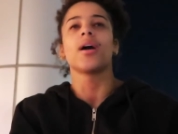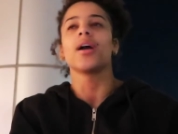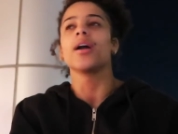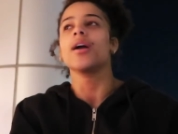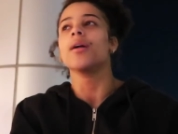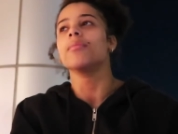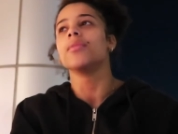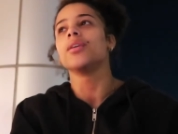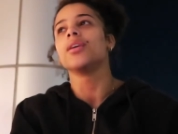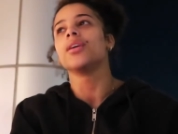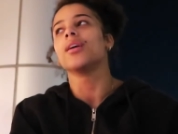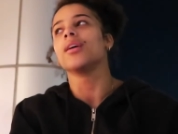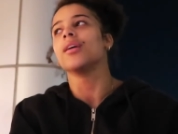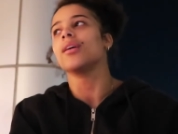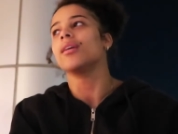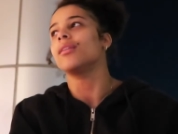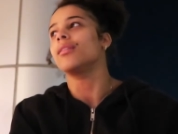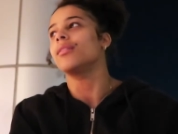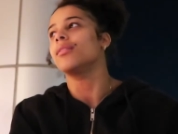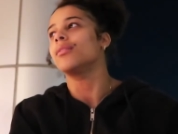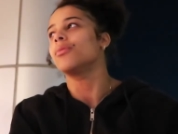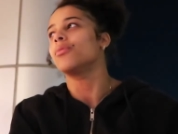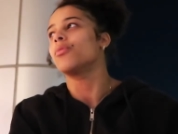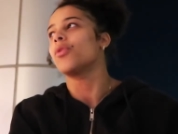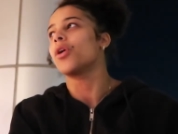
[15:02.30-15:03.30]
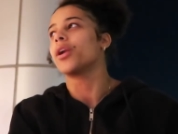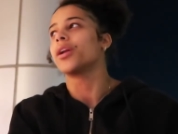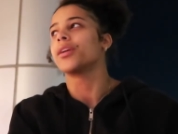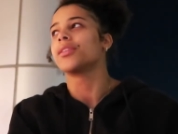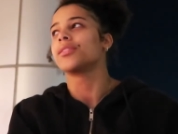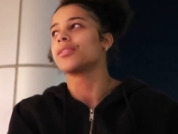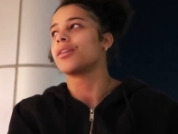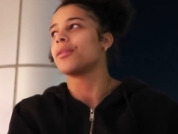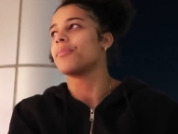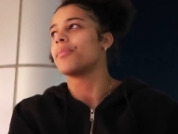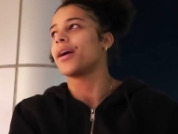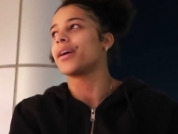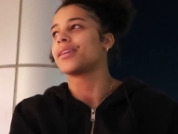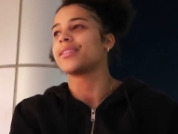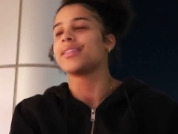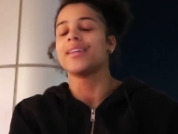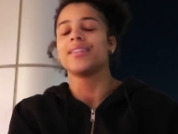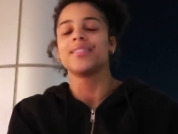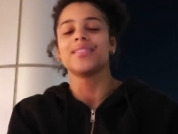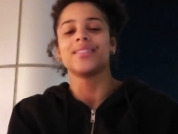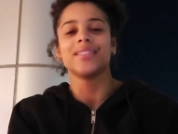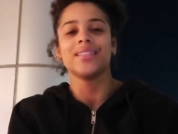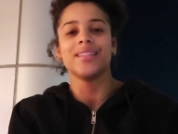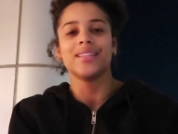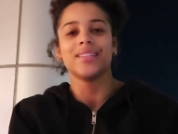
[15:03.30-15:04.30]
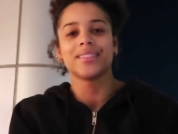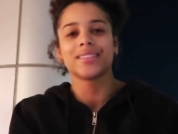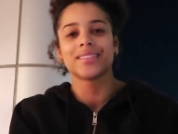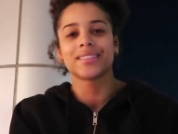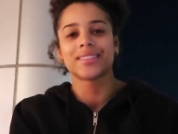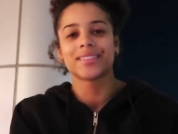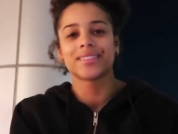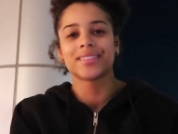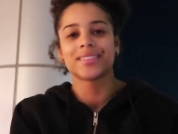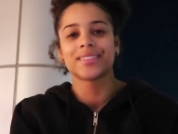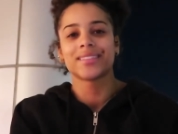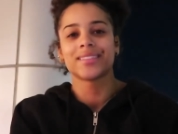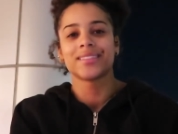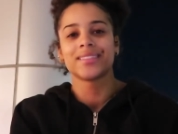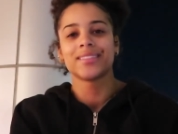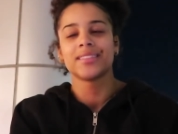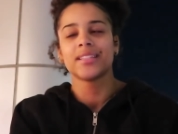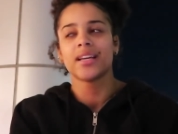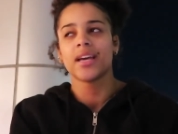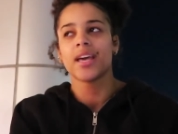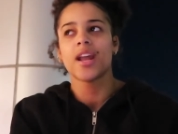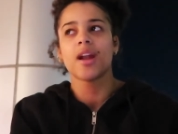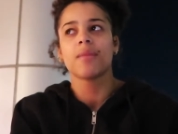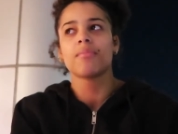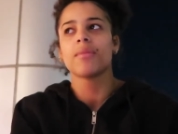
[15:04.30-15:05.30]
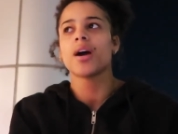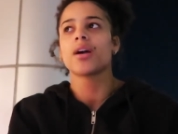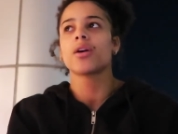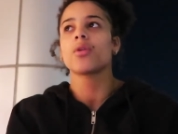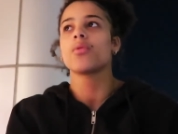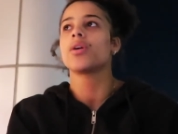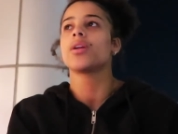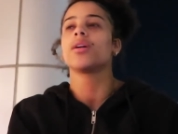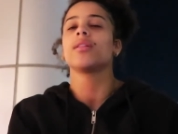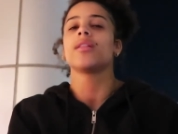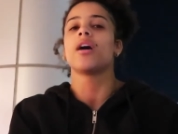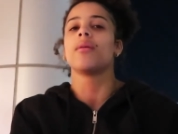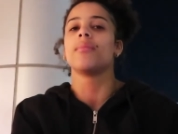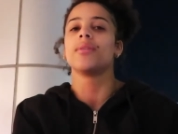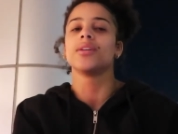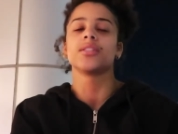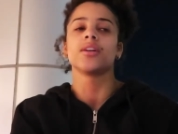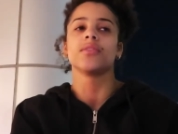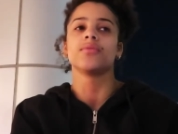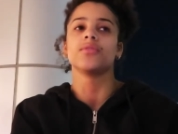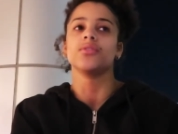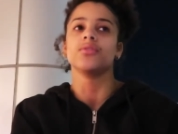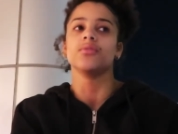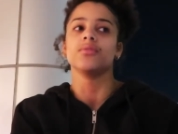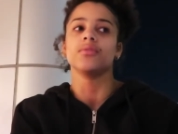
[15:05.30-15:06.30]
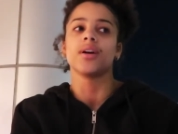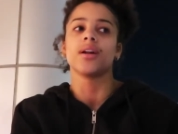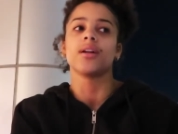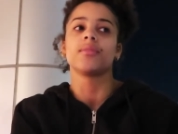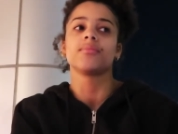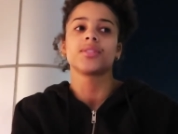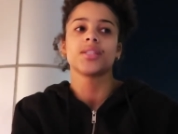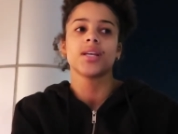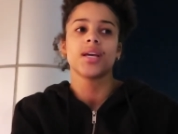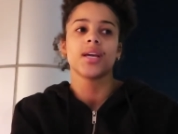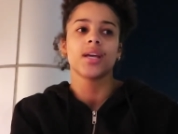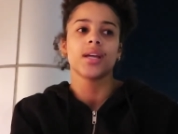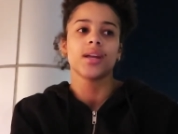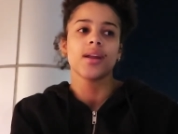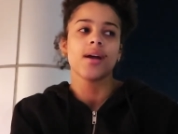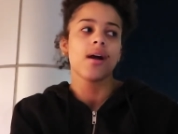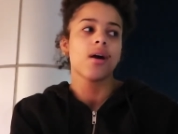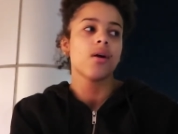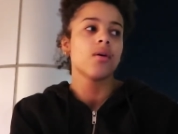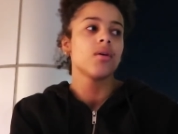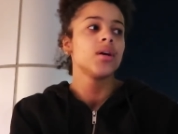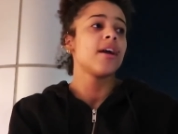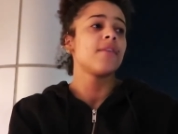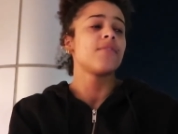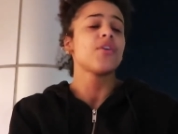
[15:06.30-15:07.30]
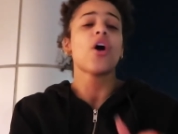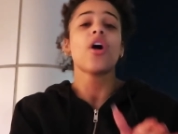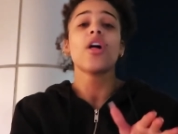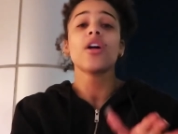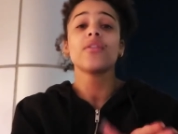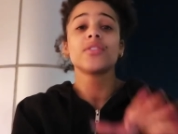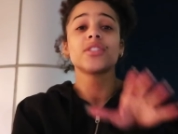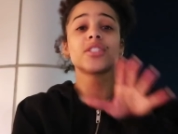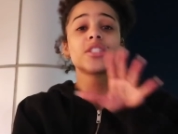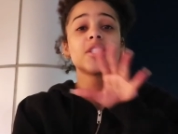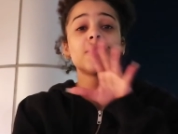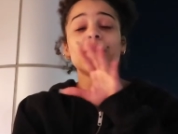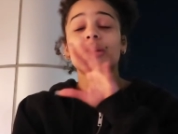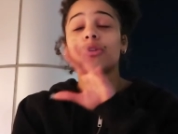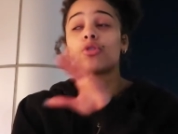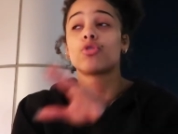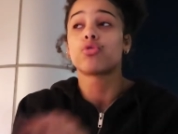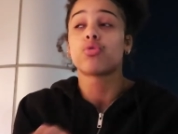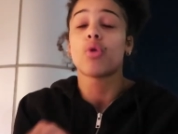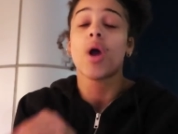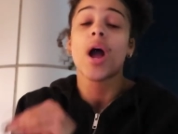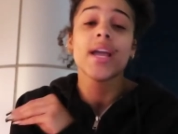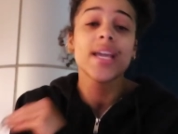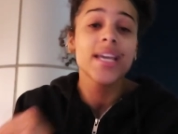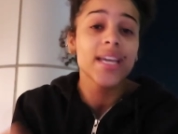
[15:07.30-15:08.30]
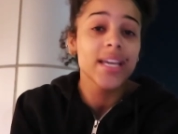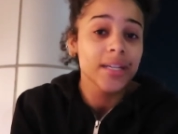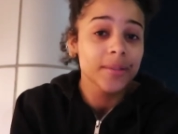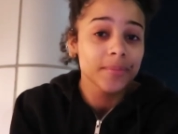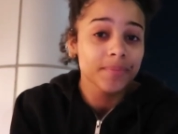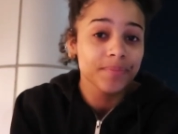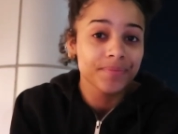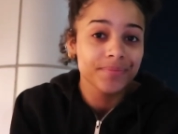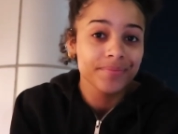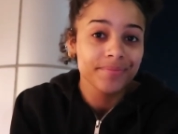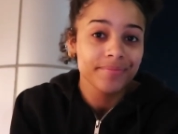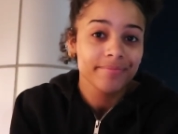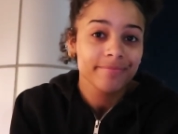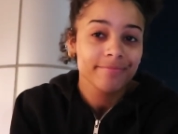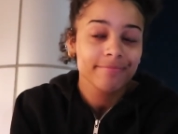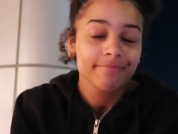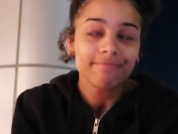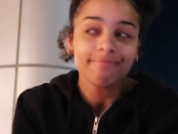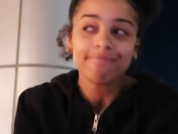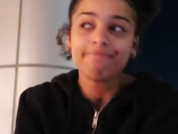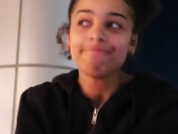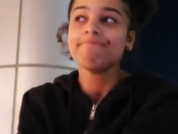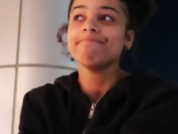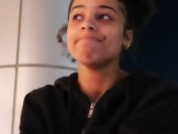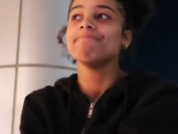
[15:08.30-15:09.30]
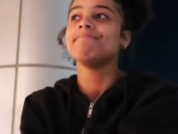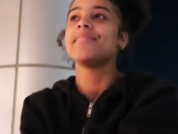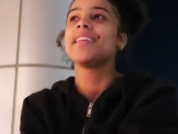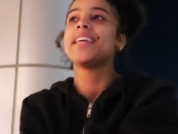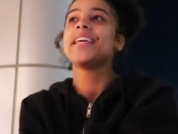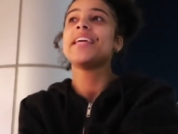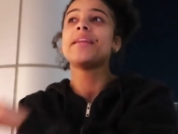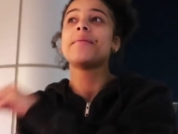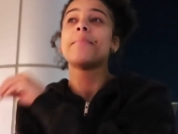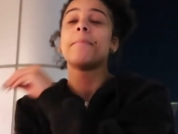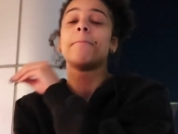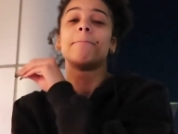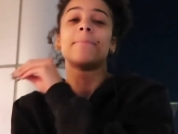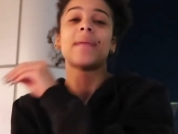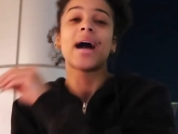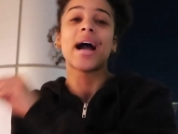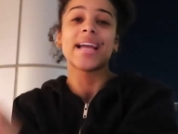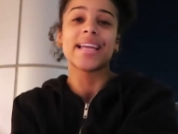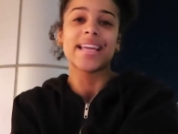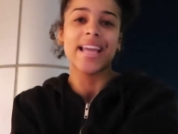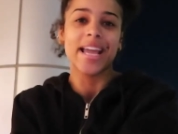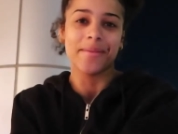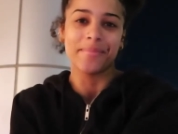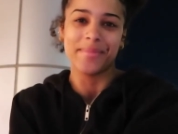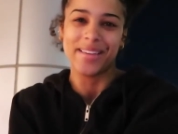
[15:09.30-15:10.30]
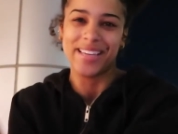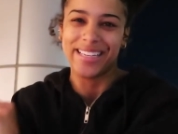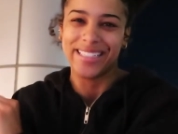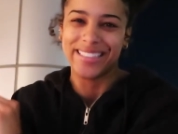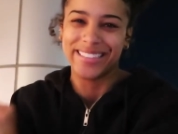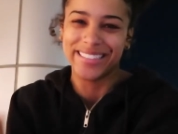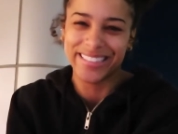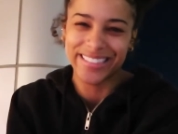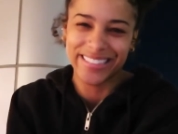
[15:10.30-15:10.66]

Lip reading: Miami and wanting to come back to NC. And I'm not going to allow myself to do that. I'm saying it now. If y'all ever see me crying in Miami